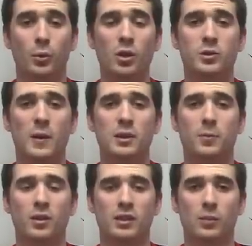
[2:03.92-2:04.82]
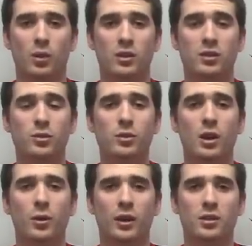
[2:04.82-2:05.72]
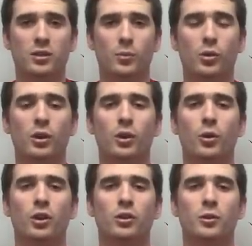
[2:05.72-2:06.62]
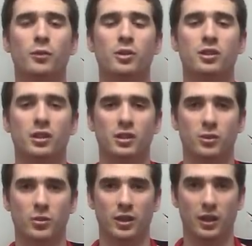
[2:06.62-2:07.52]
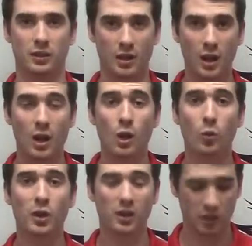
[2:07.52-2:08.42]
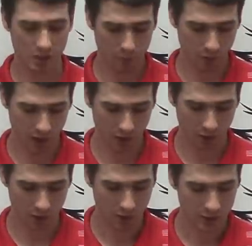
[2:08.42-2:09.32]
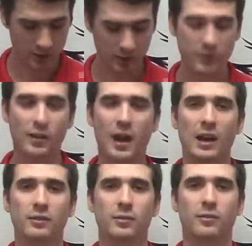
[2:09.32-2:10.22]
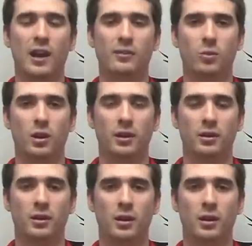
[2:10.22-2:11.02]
The Rhodes baseball team went 2 0 against Lemoyne University this weekend, winning the doubleheader 6 5 and 5 1.